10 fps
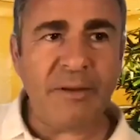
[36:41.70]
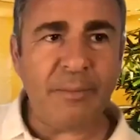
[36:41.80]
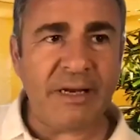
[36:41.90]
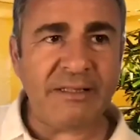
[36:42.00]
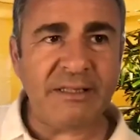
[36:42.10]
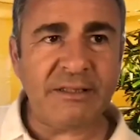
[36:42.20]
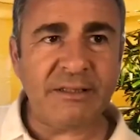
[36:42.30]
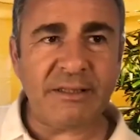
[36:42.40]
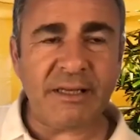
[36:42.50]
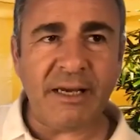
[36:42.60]
the best
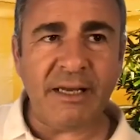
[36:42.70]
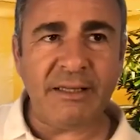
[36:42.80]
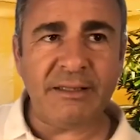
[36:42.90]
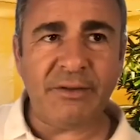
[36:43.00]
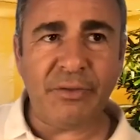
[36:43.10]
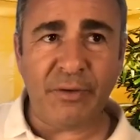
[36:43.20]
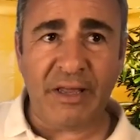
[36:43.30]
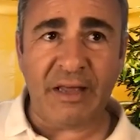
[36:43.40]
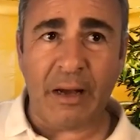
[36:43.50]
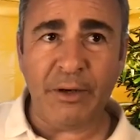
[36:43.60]
is
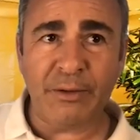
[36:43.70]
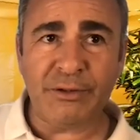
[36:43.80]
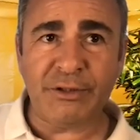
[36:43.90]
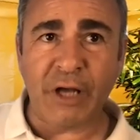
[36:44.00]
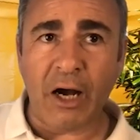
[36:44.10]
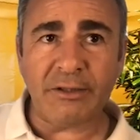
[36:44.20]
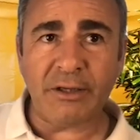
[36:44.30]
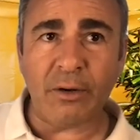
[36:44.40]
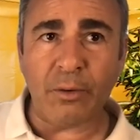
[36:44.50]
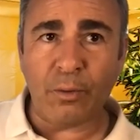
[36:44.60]
three W's
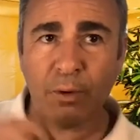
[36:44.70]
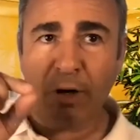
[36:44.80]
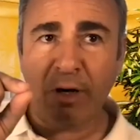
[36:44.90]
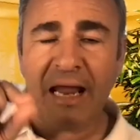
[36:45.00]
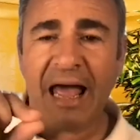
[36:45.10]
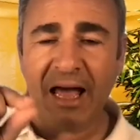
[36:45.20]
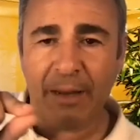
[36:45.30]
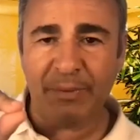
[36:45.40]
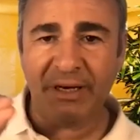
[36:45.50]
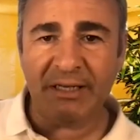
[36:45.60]
dot
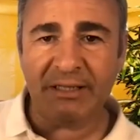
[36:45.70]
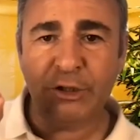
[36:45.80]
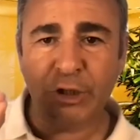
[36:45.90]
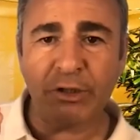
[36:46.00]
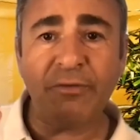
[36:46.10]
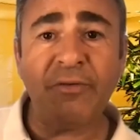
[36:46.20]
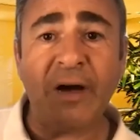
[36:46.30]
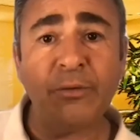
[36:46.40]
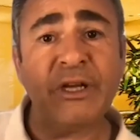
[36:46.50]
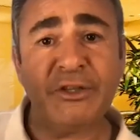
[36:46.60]

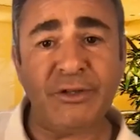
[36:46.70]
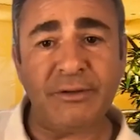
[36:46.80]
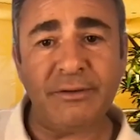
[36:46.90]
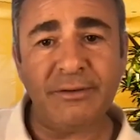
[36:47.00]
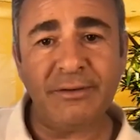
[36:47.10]
worldhappiness.foundation.